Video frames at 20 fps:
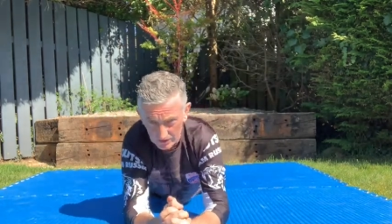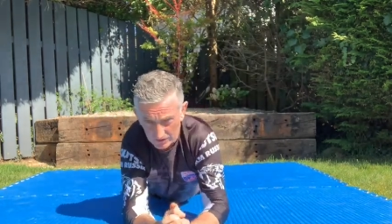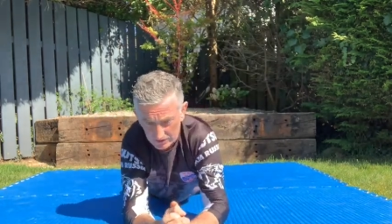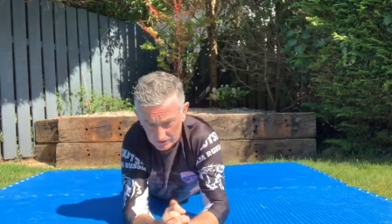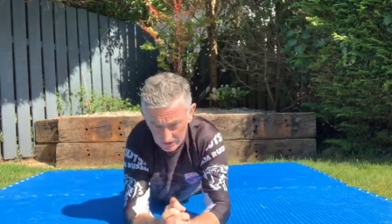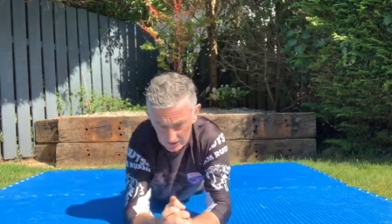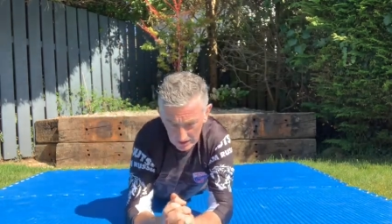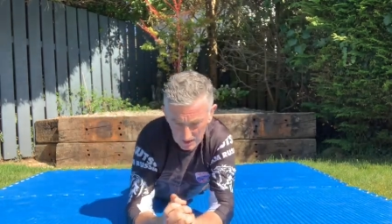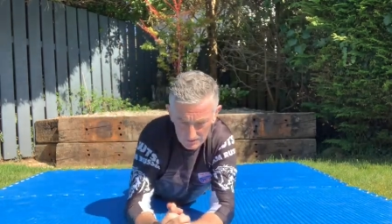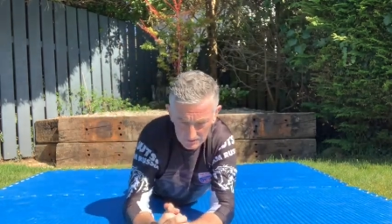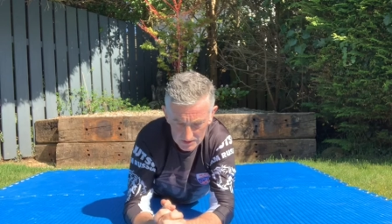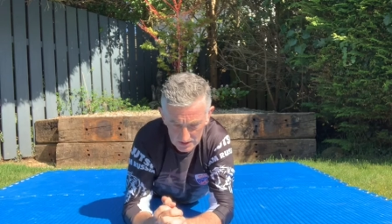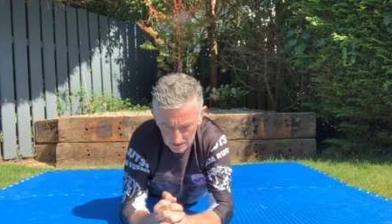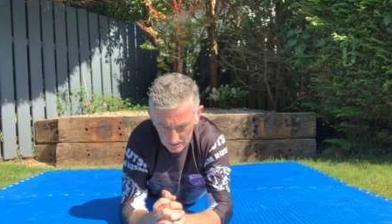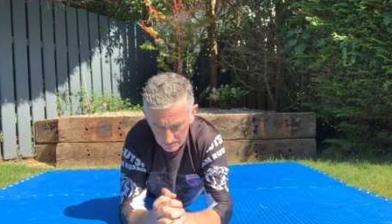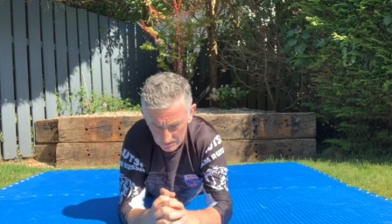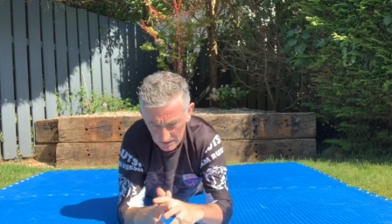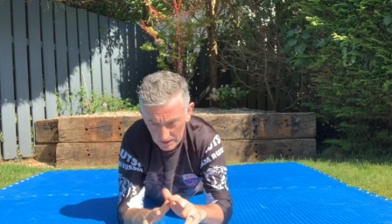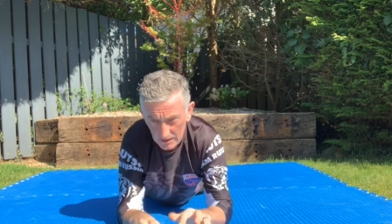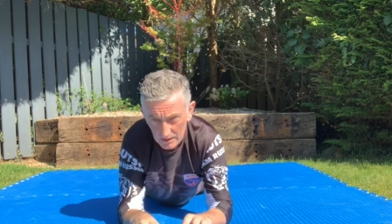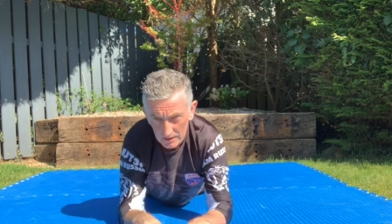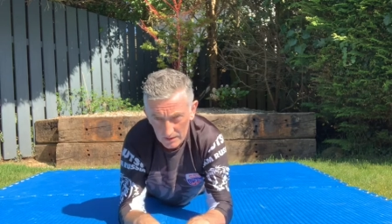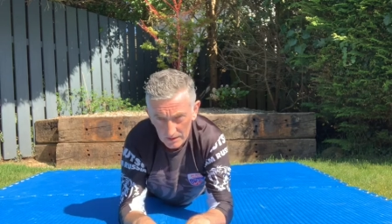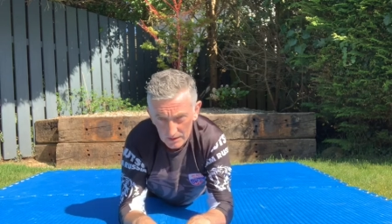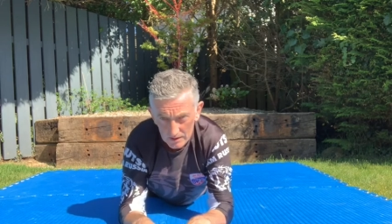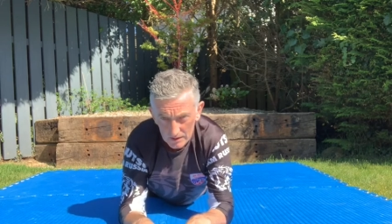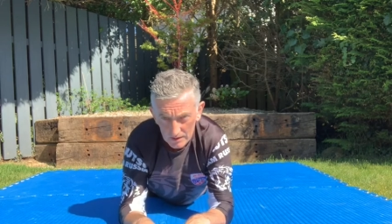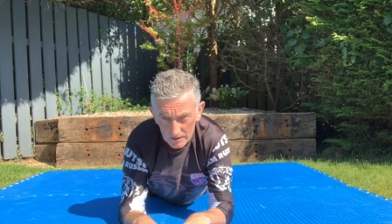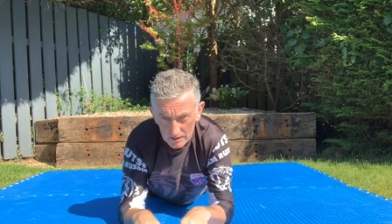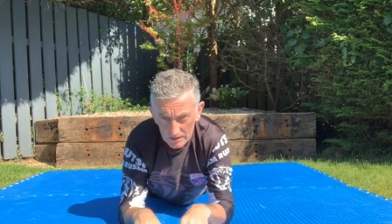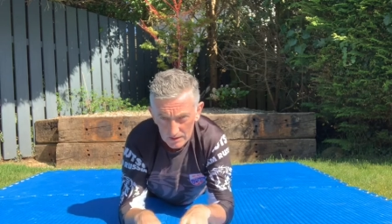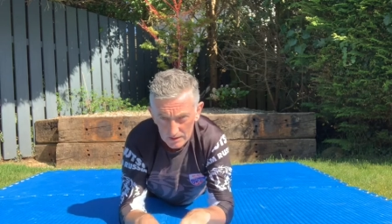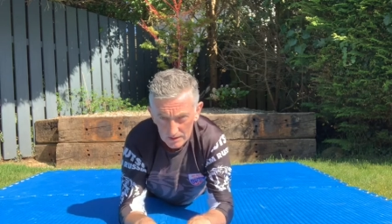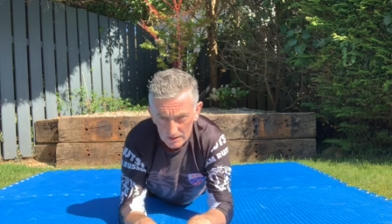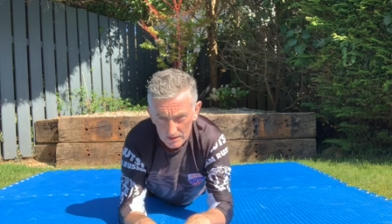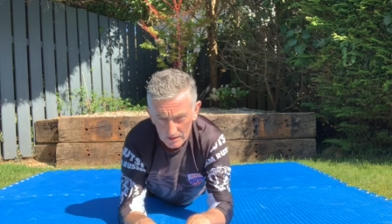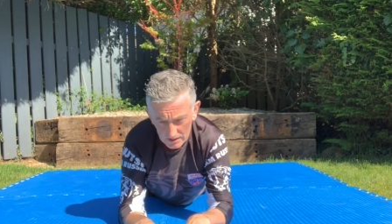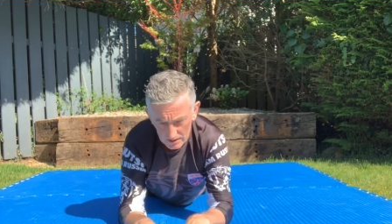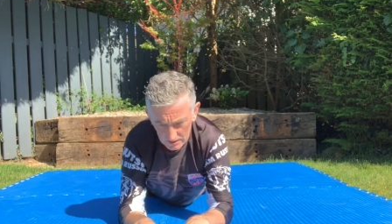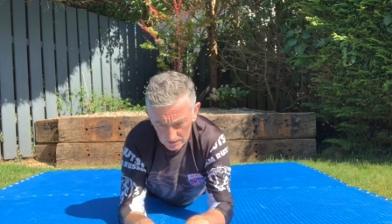their laptop,
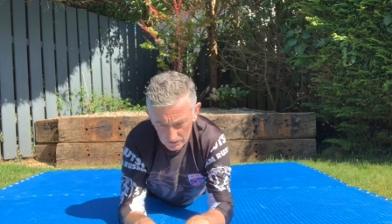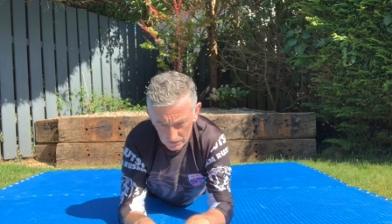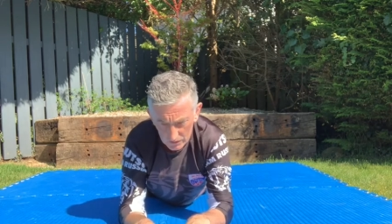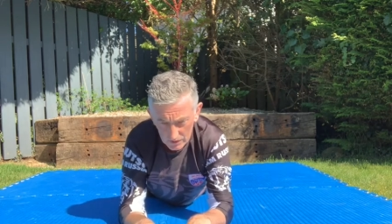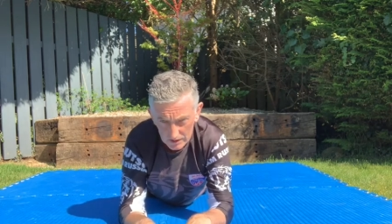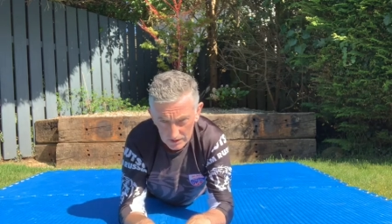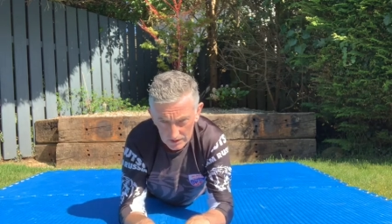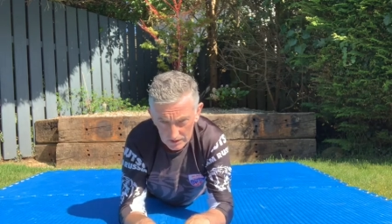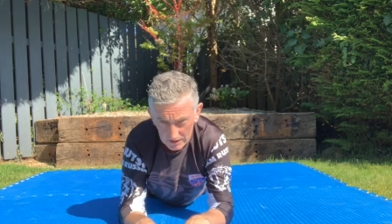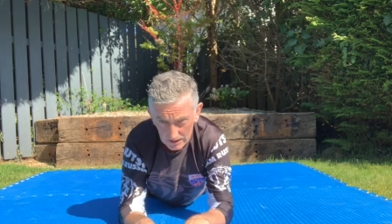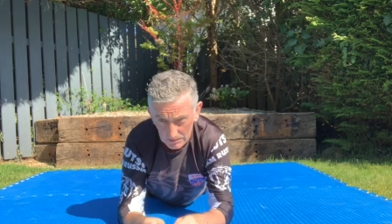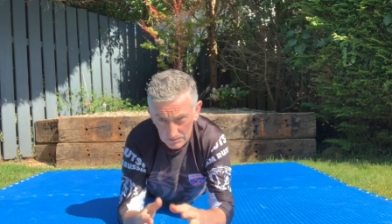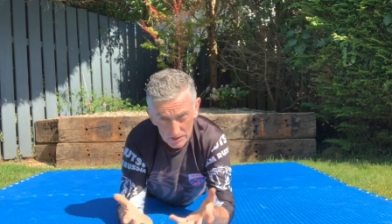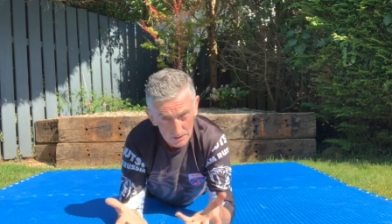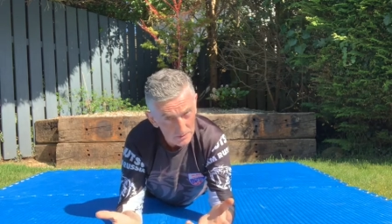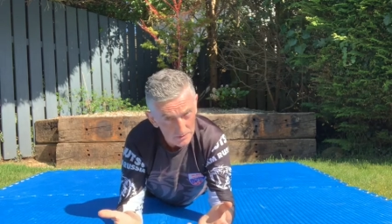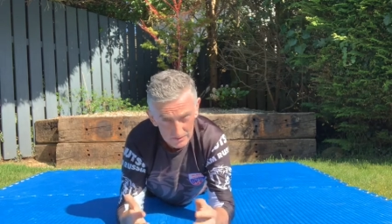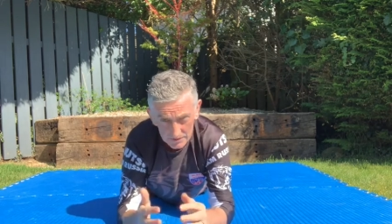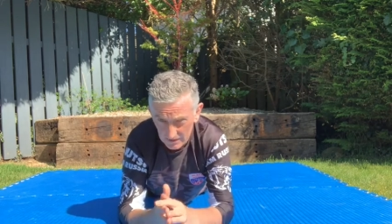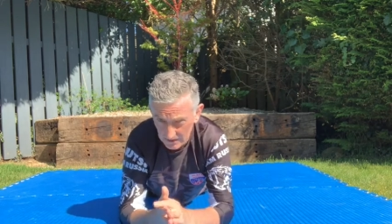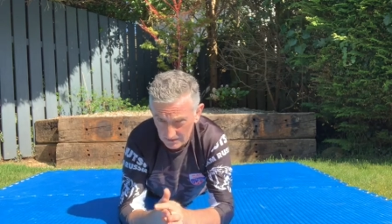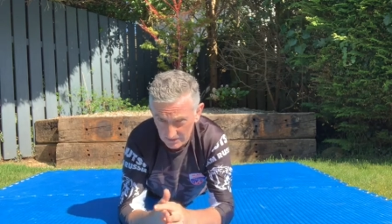to work on their laptop, and in